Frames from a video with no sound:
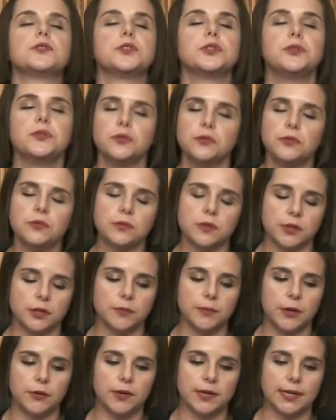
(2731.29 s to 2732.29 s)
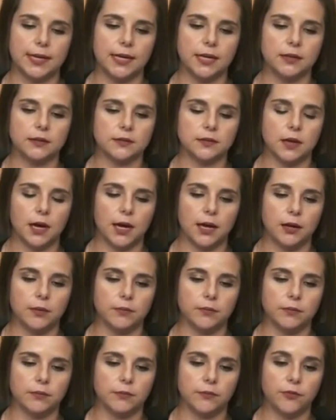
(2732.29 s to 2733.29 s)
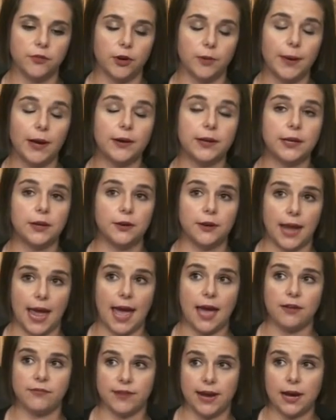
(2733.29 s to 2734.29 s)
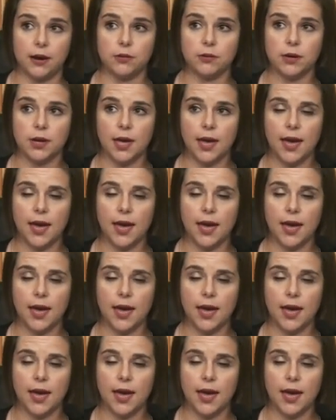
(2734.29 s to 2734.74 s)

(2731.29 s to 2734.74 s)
to the community um, for about a year and a half now,